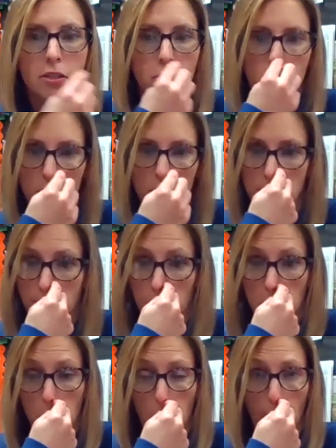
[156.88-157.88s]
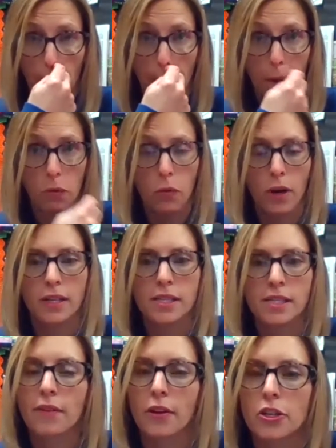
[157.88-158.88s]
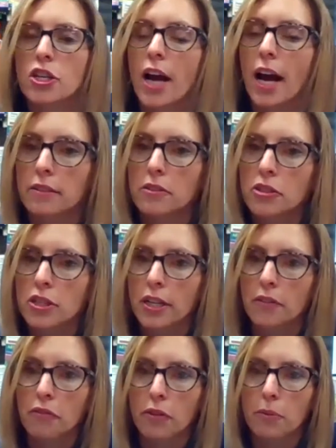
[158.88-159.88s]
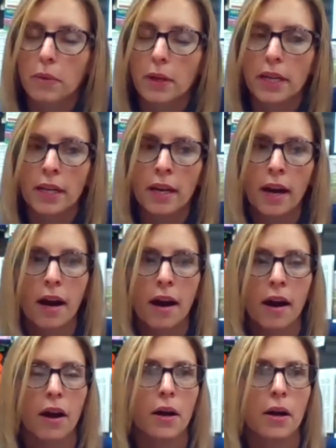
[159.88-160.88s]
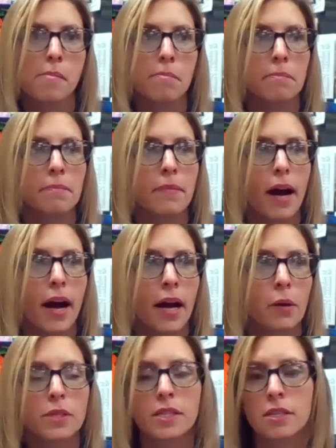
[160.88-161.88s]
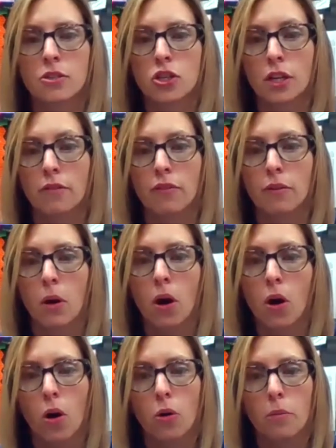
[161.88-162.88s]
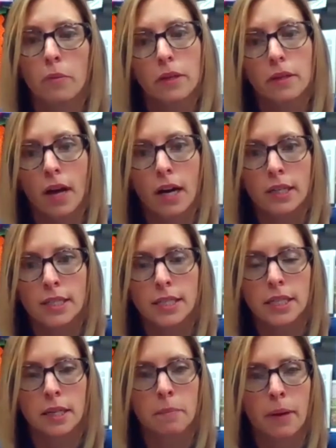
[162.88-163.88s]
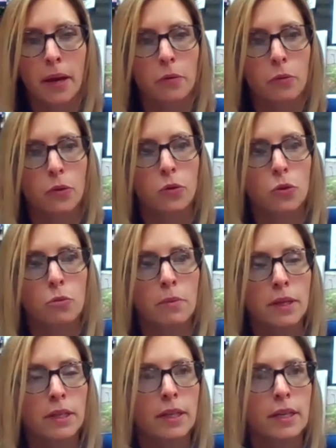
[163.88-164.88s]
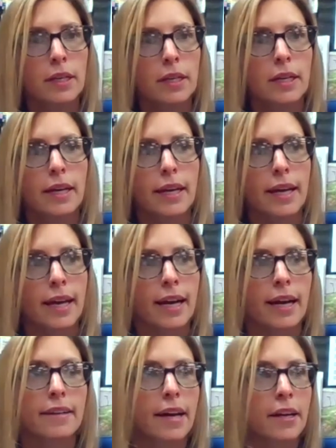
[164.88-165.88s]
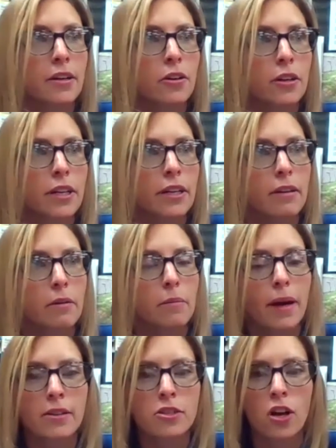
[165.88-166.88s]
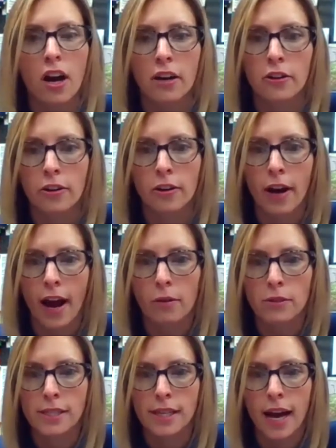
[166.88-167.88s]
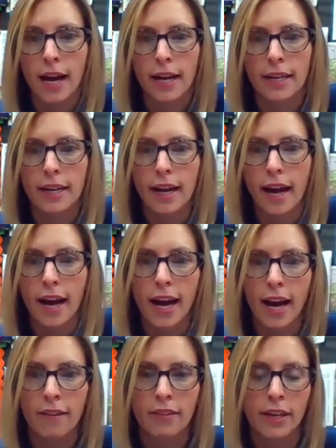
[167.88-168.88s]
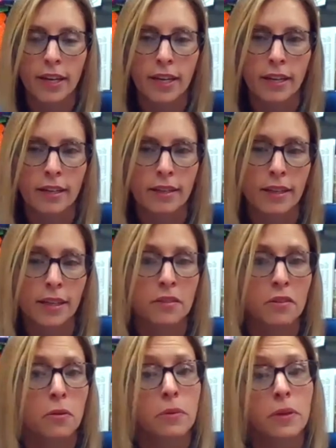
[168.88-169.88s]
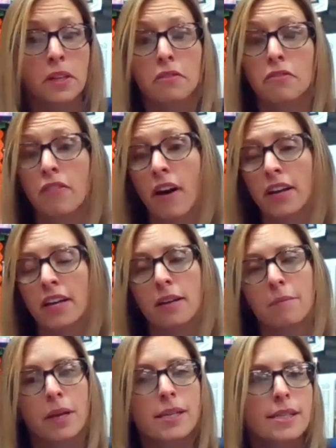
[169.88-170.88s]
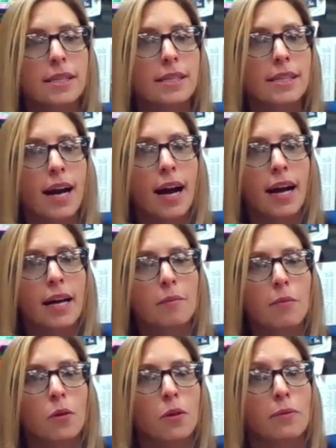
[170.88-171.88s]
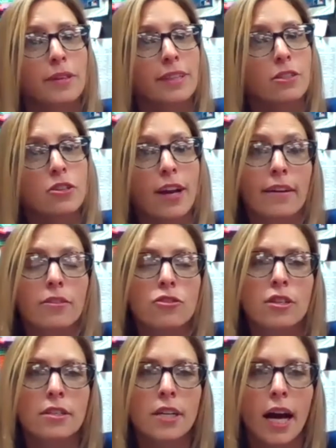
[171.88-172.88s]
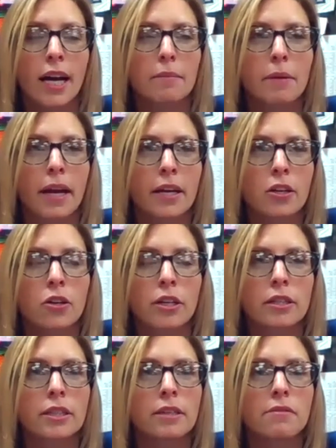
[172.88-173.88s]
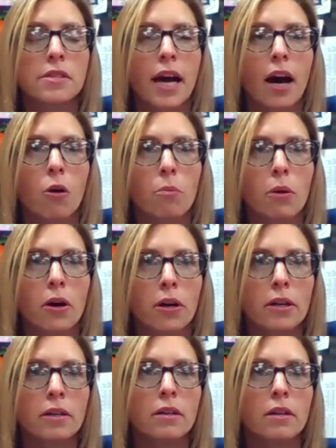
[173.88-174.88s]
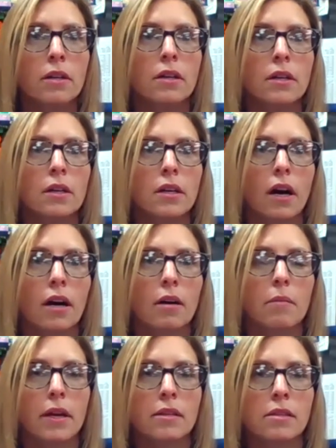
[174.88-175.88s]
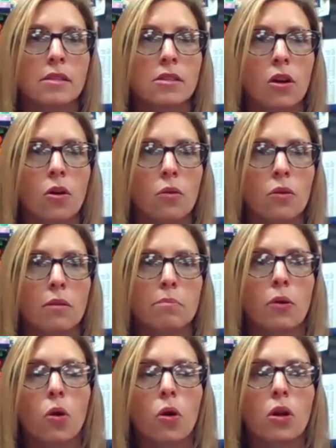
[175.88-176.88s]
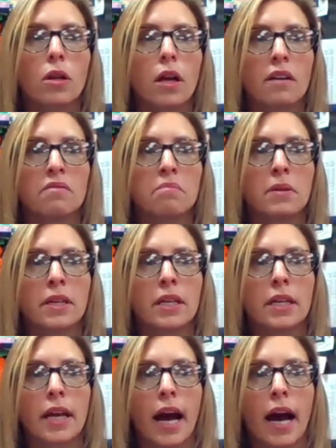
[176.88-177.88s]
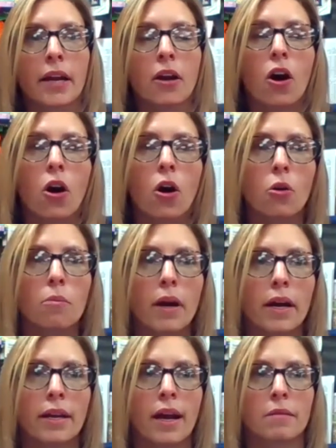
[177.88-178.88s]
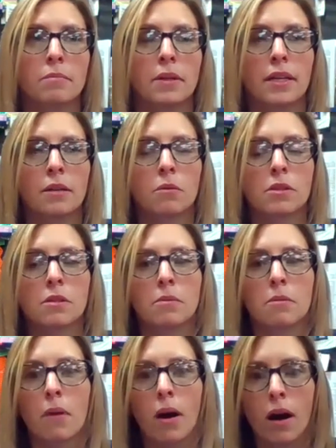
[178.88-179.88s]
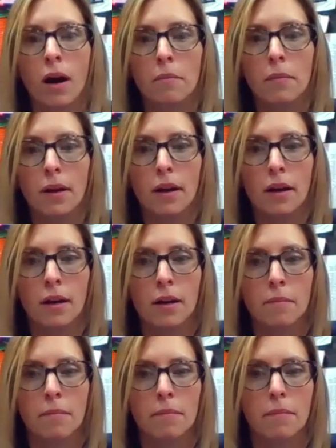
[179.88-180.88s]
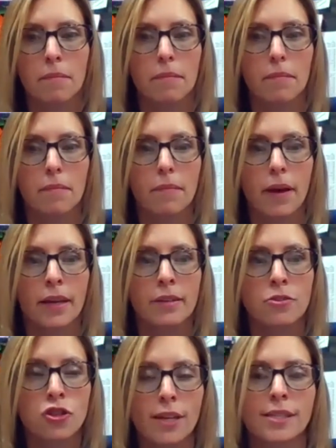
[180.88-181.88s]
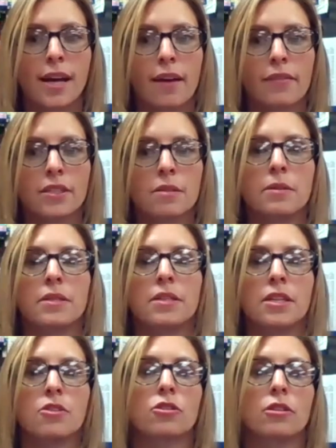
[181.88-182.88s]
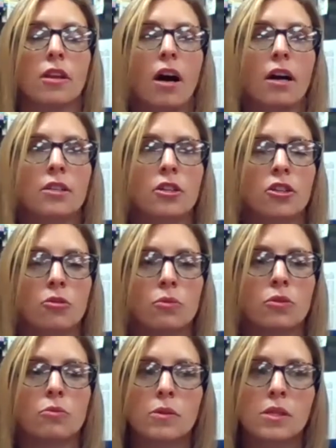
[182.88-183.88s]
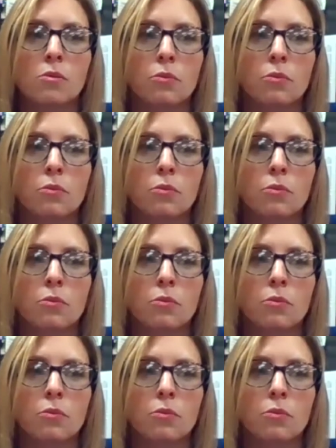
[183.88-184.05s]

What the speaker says: students virtually was very challenging for me. I was teaching from home, locked in a bedroom, and I could hear my daughter outside having either a really fun and amazing time or a really challenging time, and I couldn't leave to help her. And so the pull of being at home and not being able to be mom, and just having to be a teacher locked in a room was